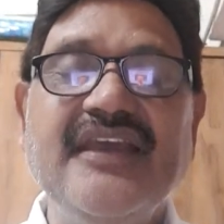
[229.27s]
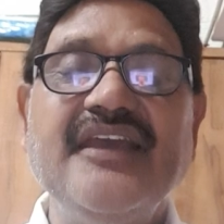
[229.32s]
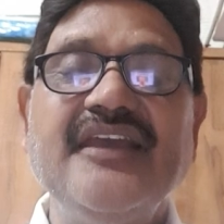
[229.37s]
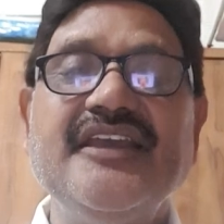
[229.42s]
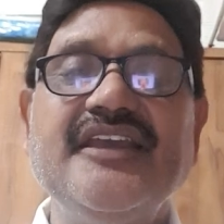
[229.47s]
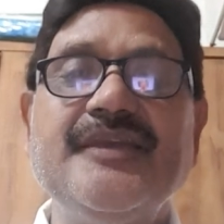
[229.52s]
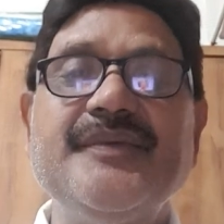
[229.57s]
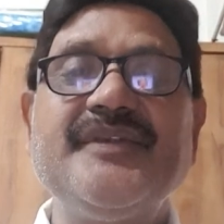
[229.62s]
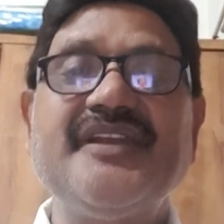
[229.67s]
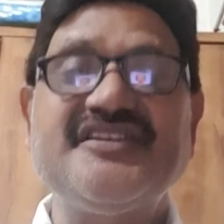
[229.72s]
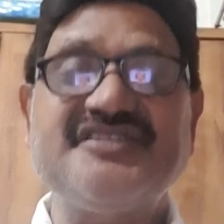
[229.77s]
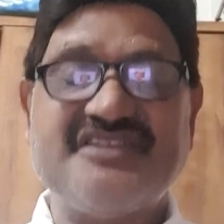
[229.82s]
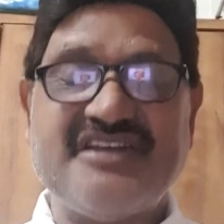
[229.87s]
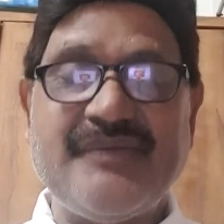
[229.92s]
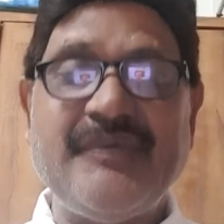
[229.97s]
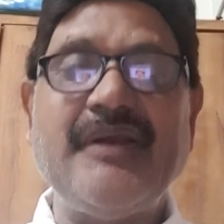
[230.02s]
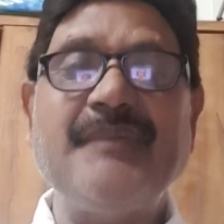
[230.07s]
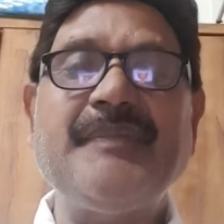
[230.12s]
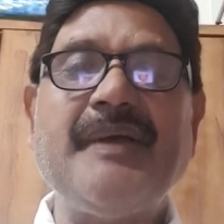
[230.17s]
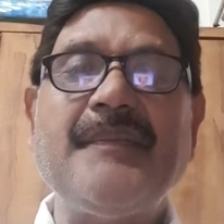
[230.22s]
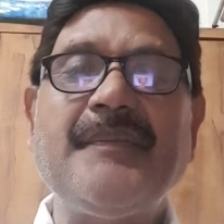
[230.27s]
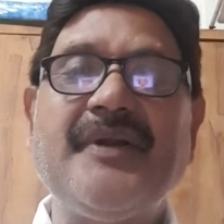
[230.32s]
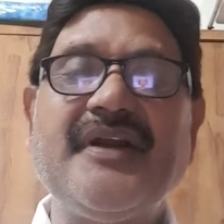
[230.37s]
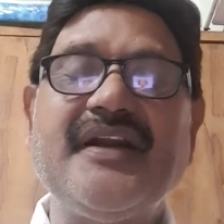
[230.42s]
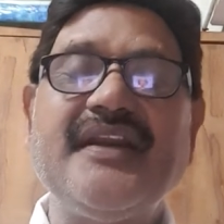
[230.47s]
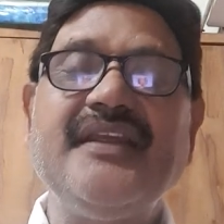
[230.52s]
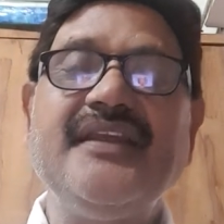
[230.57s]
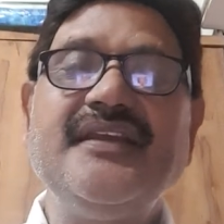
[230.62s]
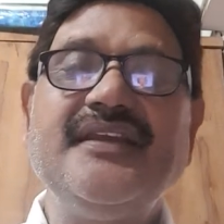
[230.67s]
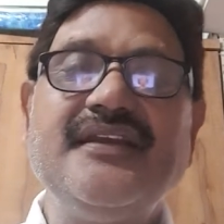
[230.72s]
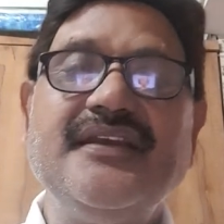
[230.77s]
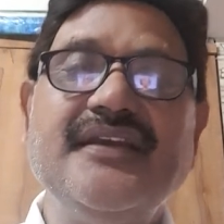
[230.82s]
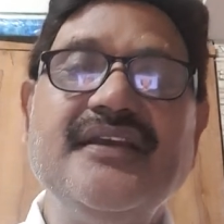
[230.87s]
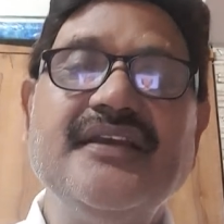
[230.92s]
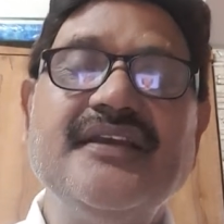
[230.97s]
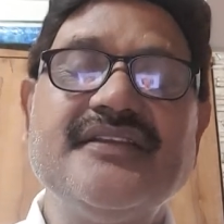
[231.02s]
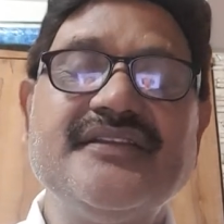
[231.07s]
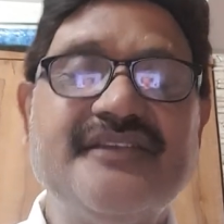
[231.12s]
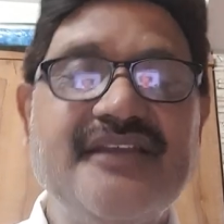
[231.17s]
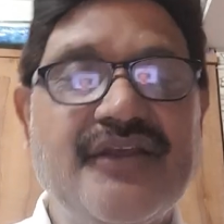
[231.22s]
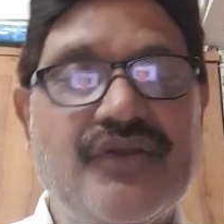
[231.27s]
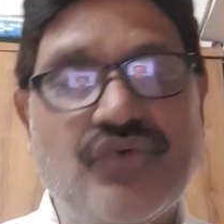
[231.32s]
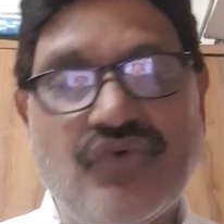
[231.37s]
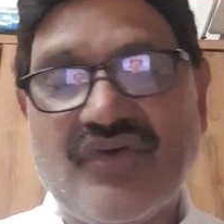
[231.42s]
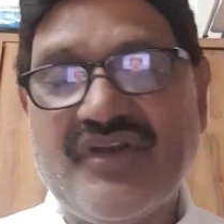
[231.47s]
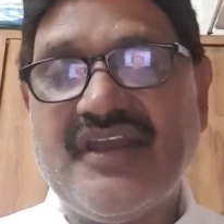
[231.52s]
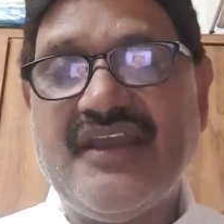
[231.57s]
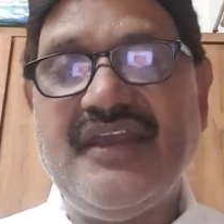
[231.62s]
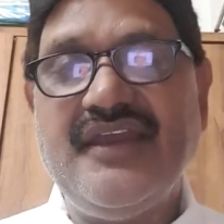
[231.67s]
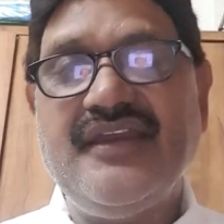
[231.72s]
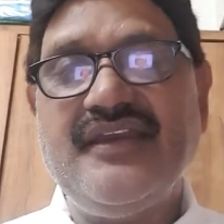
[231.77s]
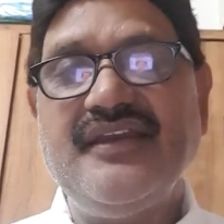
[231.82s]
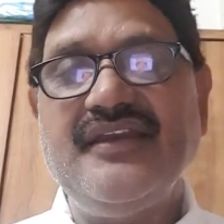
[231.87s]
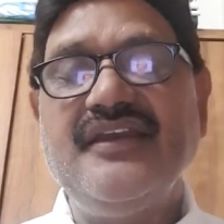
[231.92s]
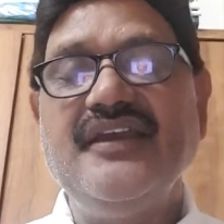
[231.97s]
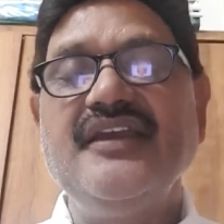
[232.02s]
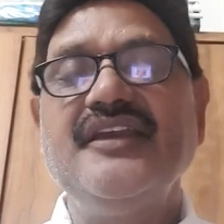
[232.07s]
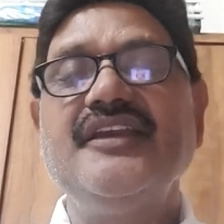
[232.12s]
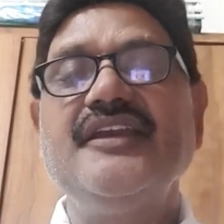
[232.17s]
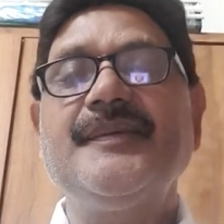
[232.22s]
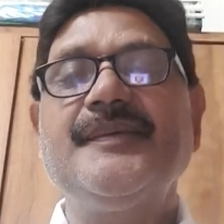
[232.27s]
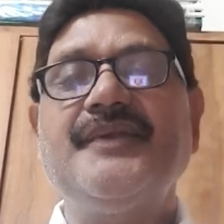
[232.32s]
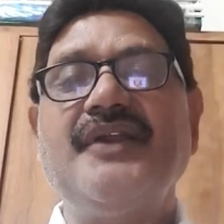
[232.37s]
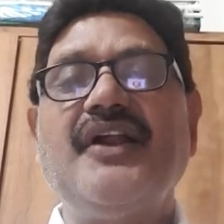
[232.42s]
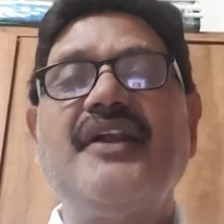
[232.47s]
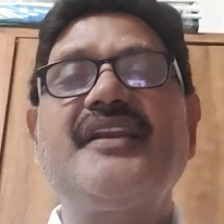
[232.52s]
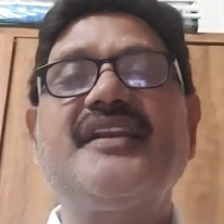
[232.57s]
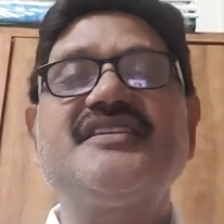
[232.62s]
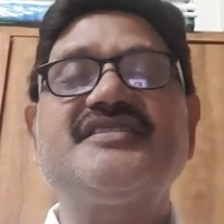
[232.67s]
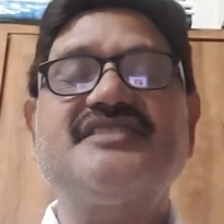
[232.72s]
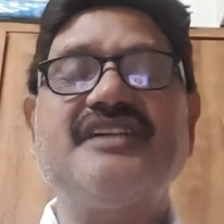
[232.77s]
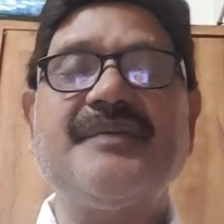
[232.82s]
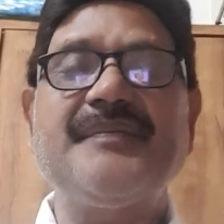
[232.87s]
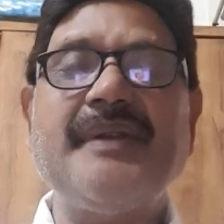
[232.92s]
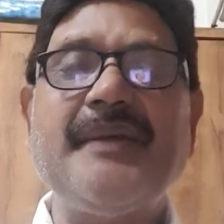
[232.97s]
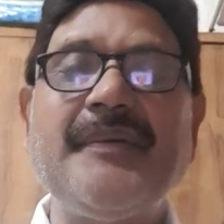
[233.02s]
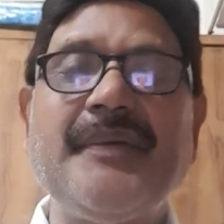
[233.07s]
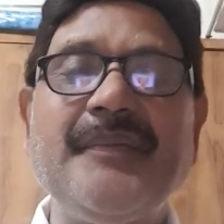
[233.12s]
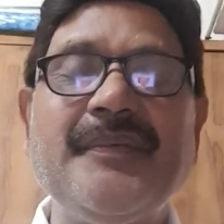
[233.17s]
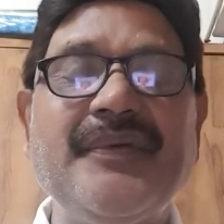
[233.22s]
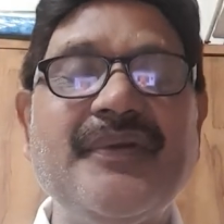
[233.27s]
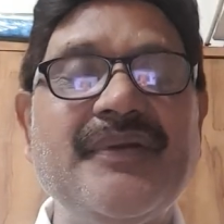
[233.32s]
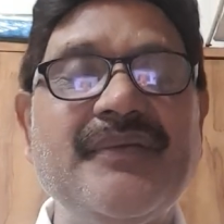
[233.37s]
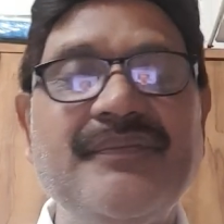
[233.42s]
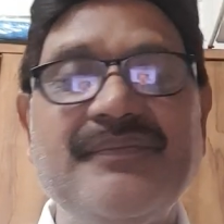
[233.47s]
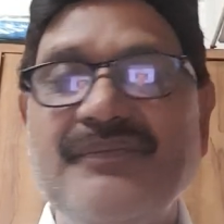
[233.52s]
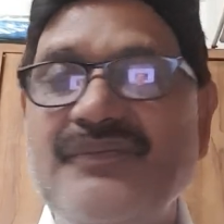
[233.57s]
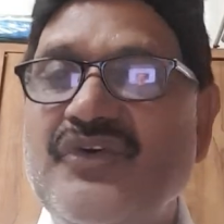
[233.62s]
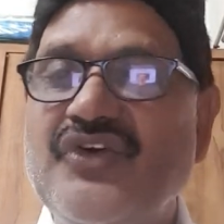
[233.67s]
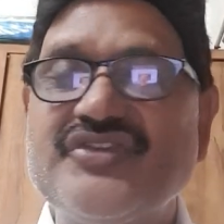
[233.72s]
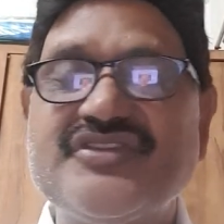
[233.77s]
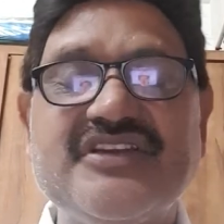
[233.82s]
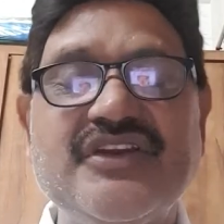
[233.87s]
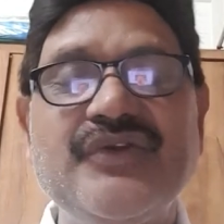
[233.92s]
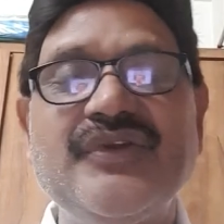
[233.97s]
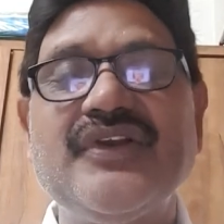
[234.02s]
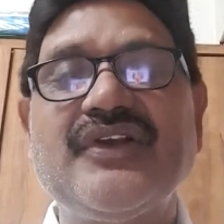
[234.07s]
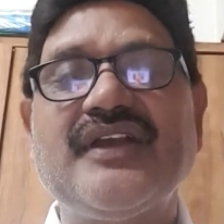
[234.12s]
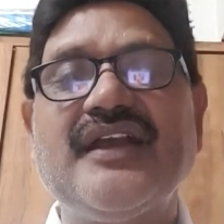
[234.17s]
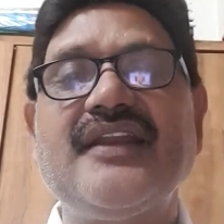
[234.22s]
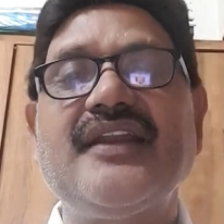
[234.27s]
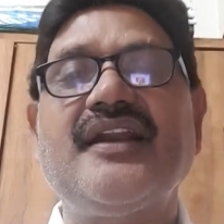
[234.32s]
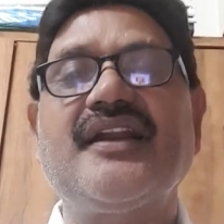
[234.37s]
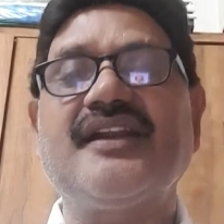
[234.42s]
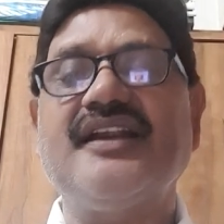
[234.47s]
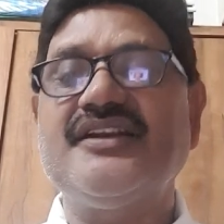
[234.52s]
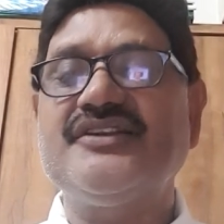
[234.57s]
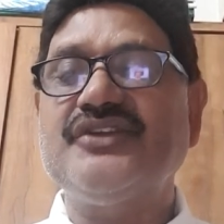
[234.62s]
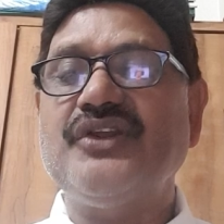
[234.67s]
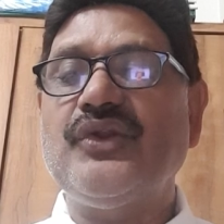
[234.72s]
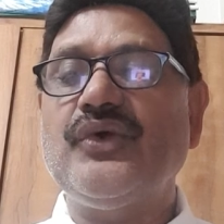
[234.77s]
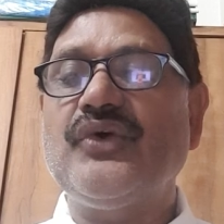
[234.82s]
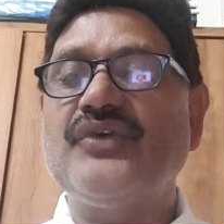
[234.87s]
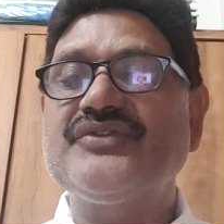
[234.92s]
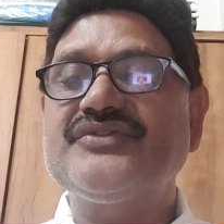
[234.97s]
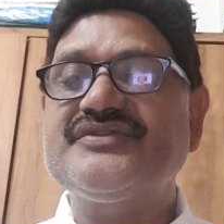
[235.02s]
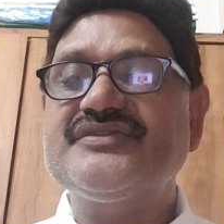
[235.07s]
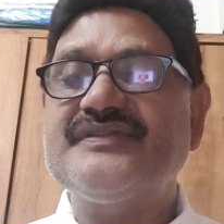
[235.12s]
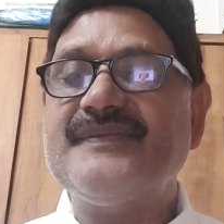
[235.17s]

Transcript: If registrable property, then okay. If not registered property, mostly you cannot get the loan.